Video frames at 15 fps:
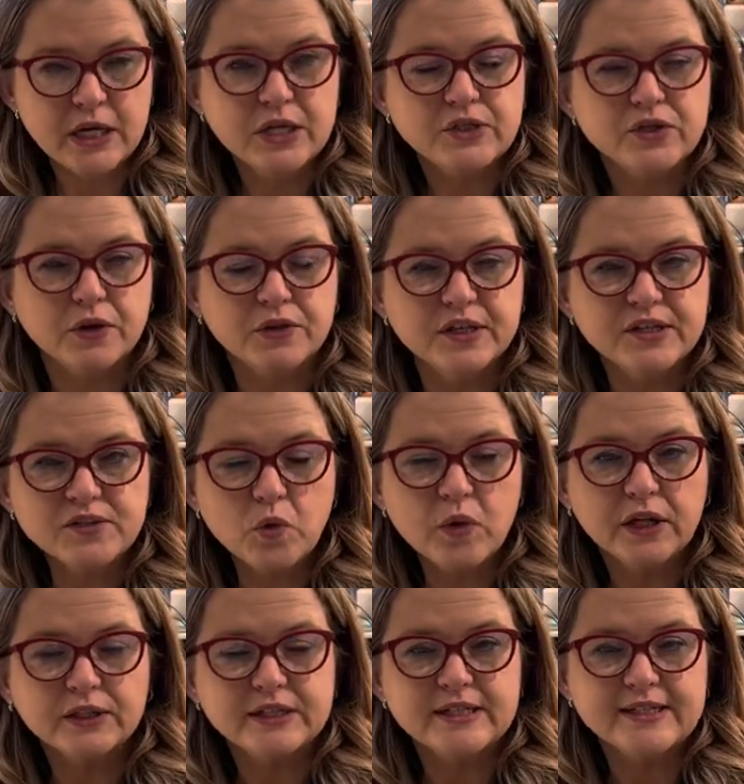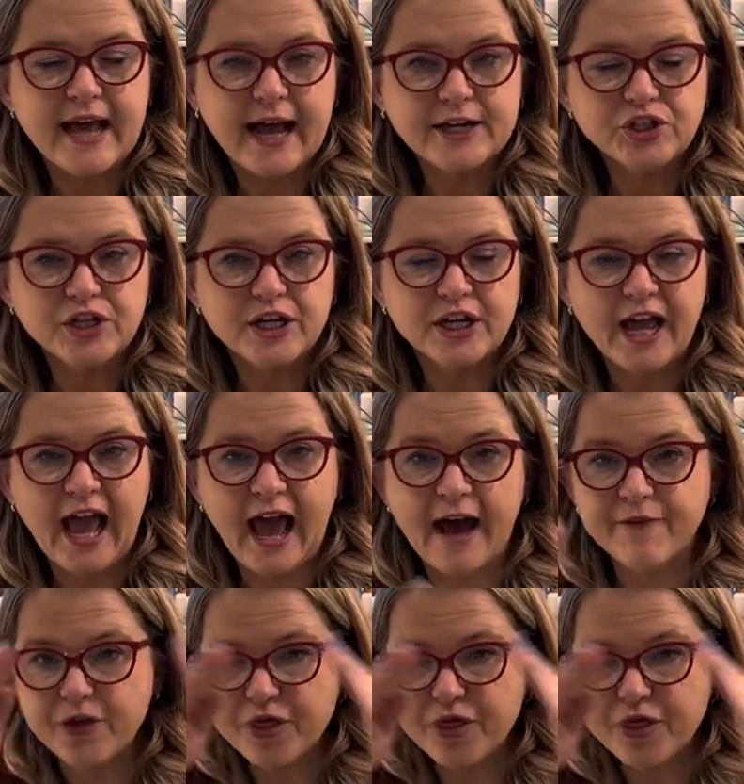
So this quilt is actually gonna have